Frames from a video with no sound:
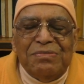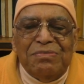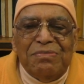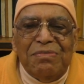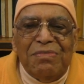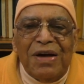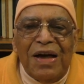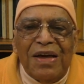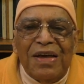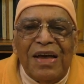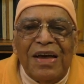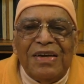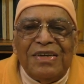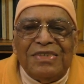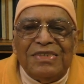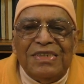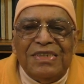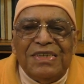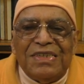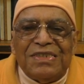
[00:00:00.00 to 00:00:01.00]
Maya
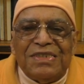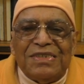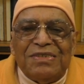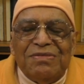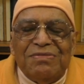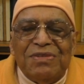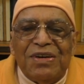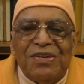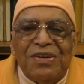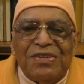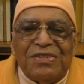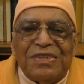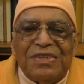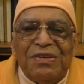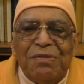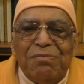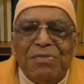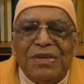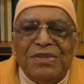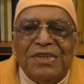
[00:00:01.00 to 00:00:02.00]
exists because
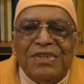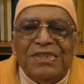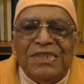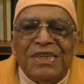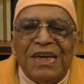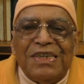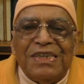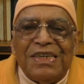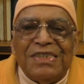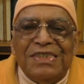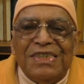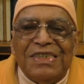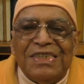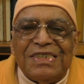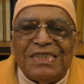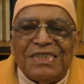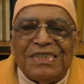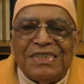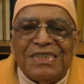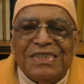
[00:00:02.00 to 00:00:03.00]
the magician
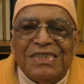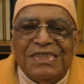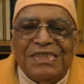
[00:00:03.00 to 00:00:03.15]
exists.